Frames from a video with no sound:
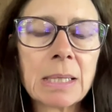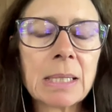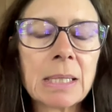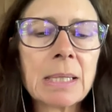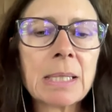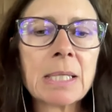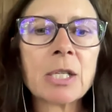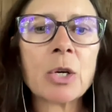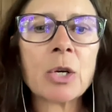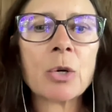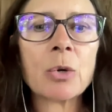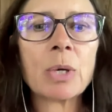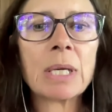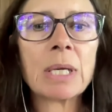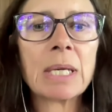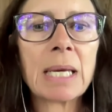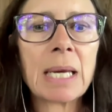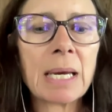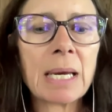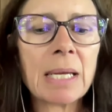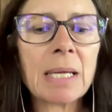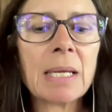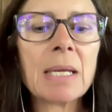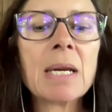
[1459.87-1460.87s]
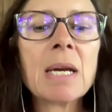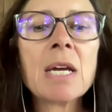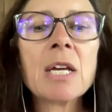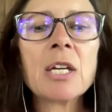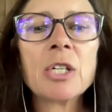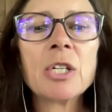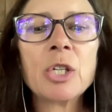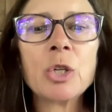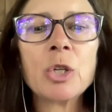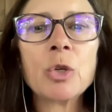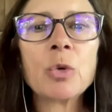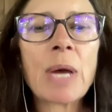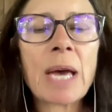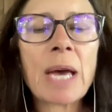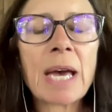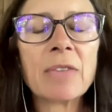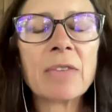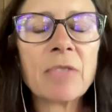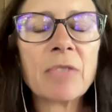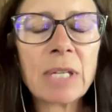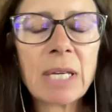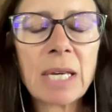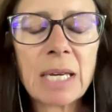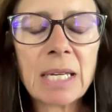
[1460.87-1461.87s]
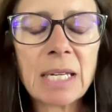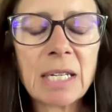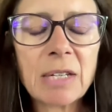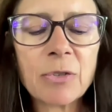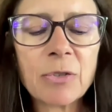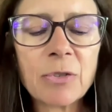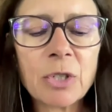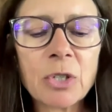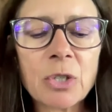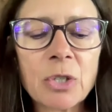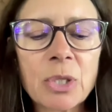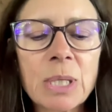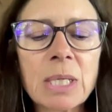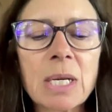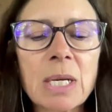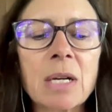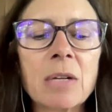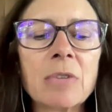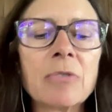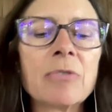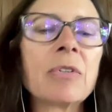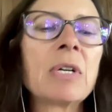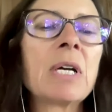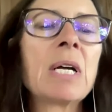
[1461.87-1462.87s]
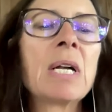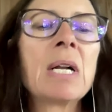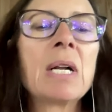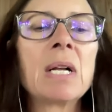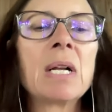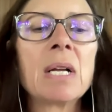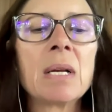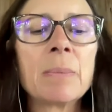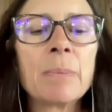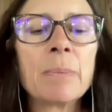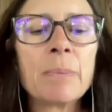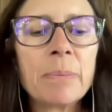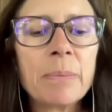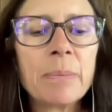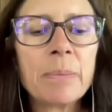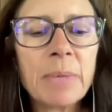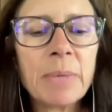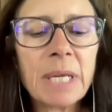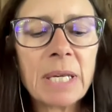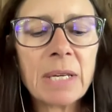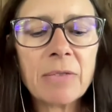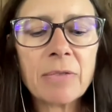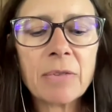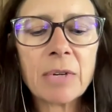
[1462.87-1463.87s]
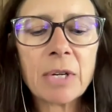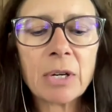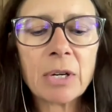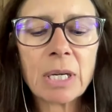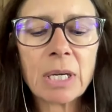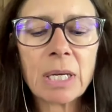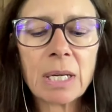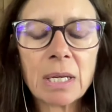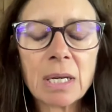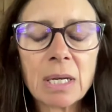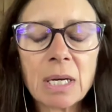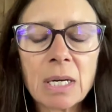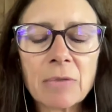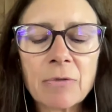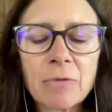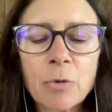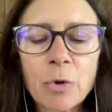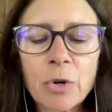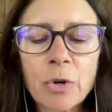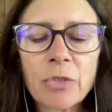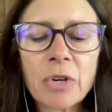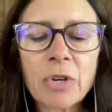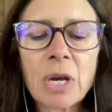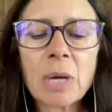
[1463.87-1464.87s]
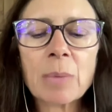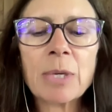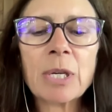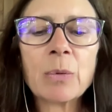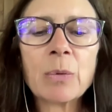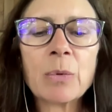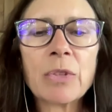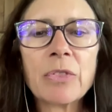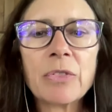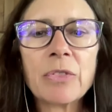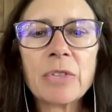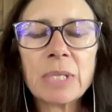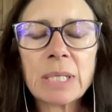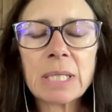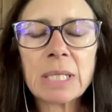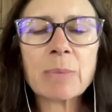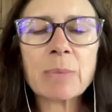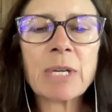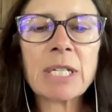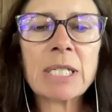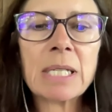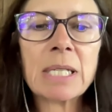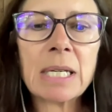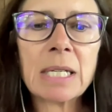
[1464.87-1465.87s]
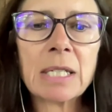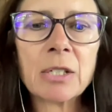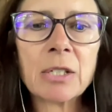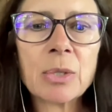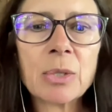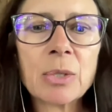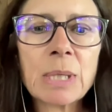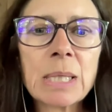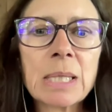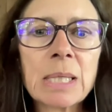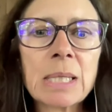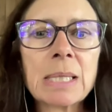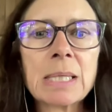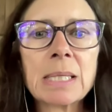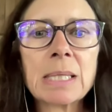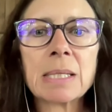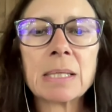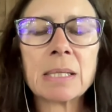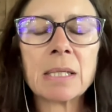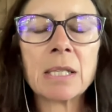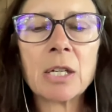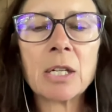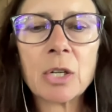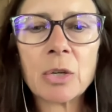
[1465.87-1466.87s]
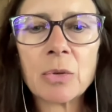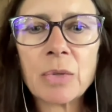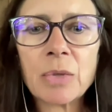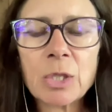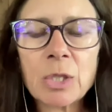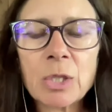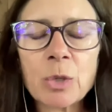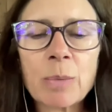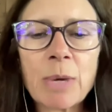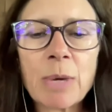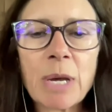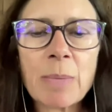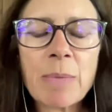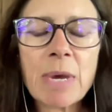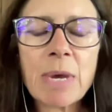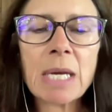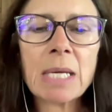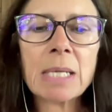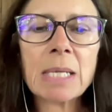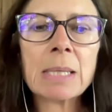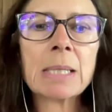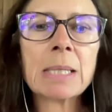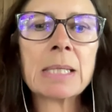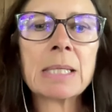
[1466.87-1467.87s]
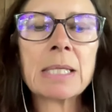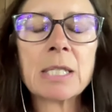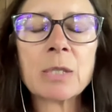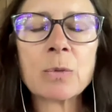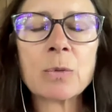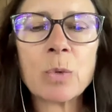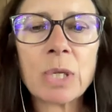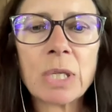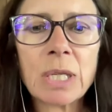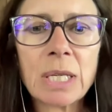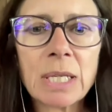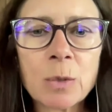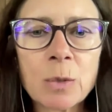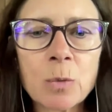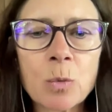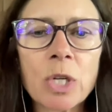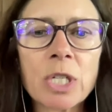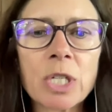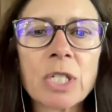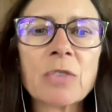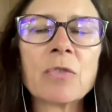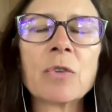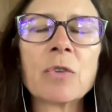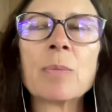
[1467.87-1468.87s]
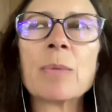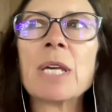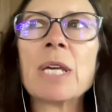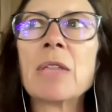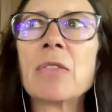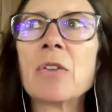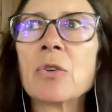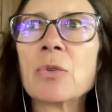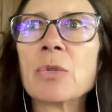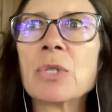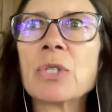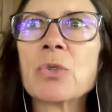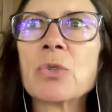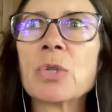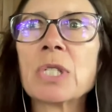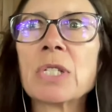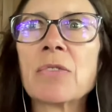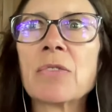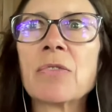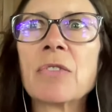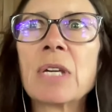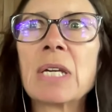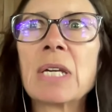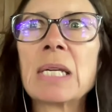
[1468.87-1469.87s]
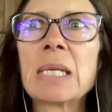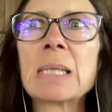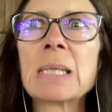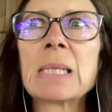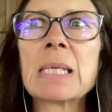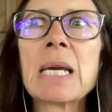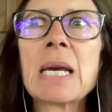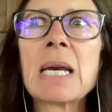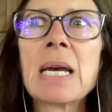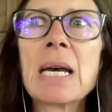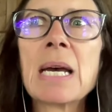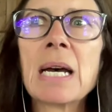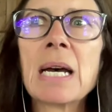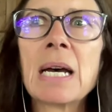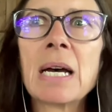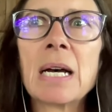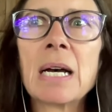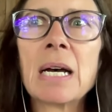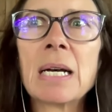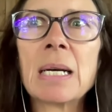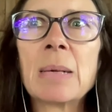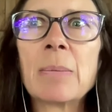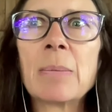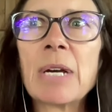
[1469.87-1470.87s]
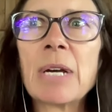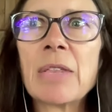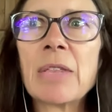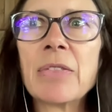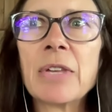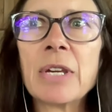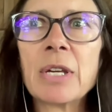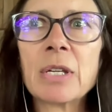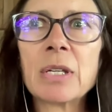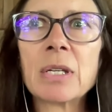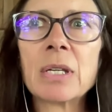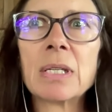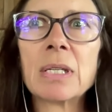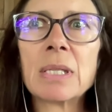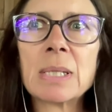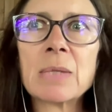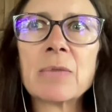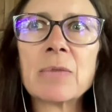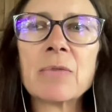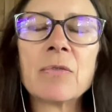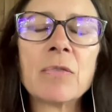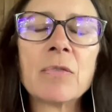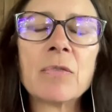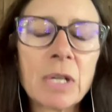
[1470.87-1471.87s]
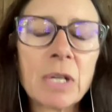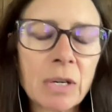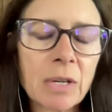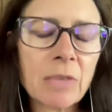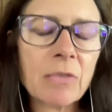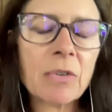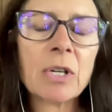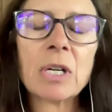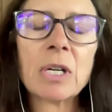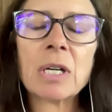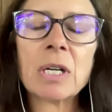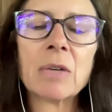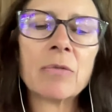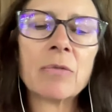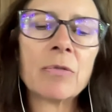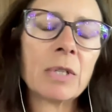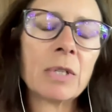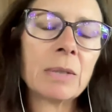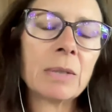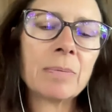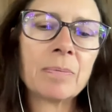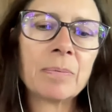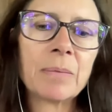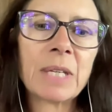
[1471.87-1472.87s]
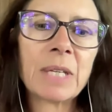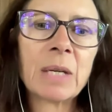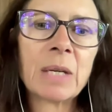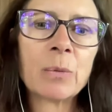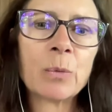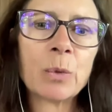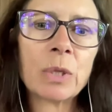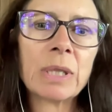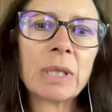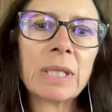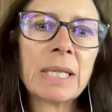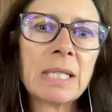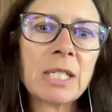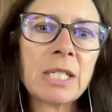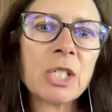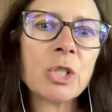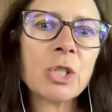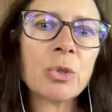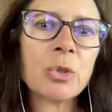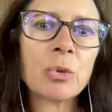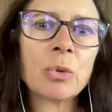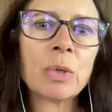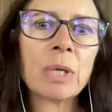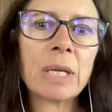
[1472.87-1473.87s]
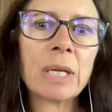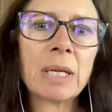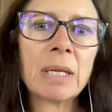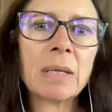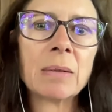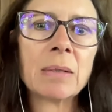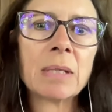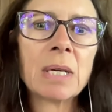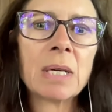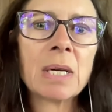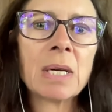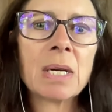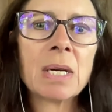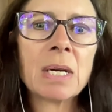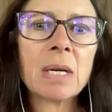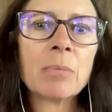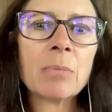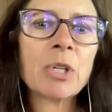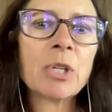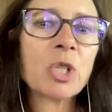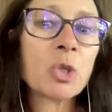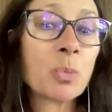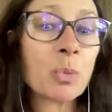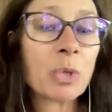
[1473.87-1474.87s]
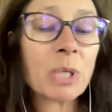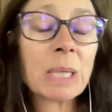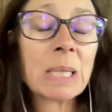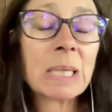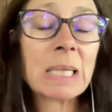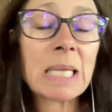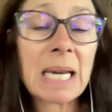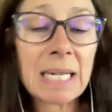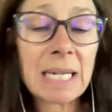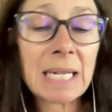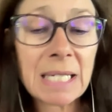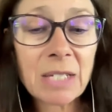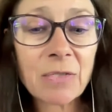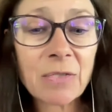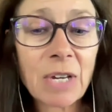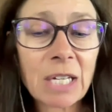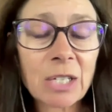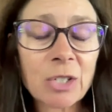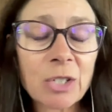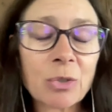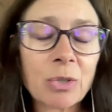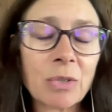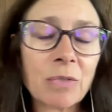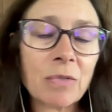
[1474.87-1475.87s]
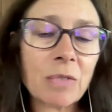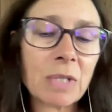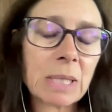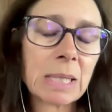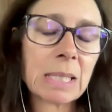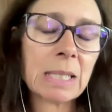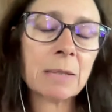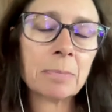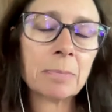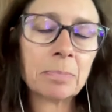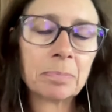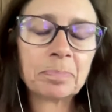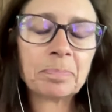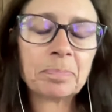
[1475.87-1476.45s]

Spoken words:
And so again, you advocating for yourself, being very forthcoming with, this is my diagnosis, these are my meds, this is what has worked for me, those sorts of things, I think is very, very helpful and will lead to a much more satisfactory visit.